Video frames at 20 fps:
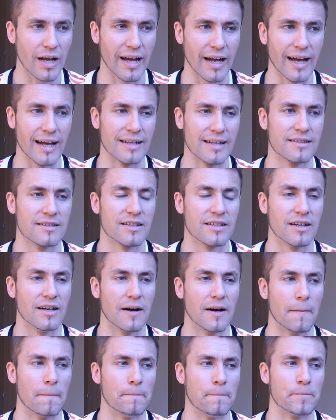And
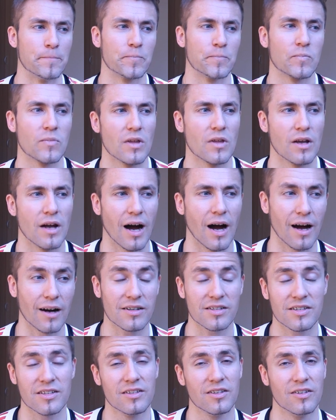um,
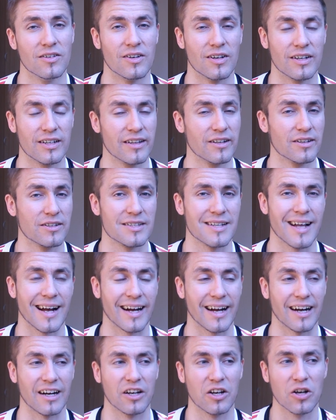Arsenal, it looks
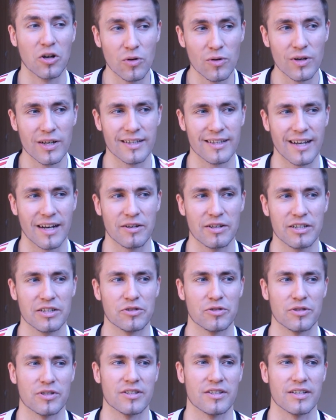like, are cooling their
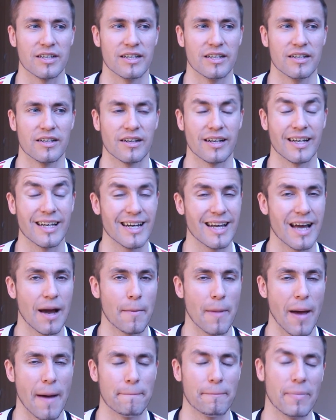interest in uh,
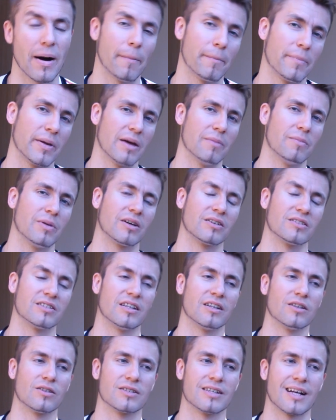Kylian Mbappe, because
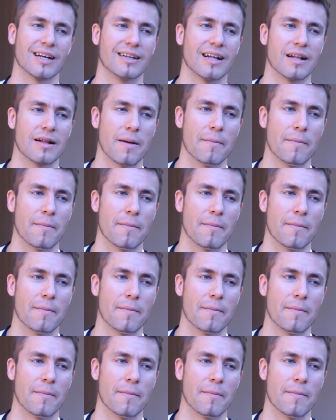it looks like that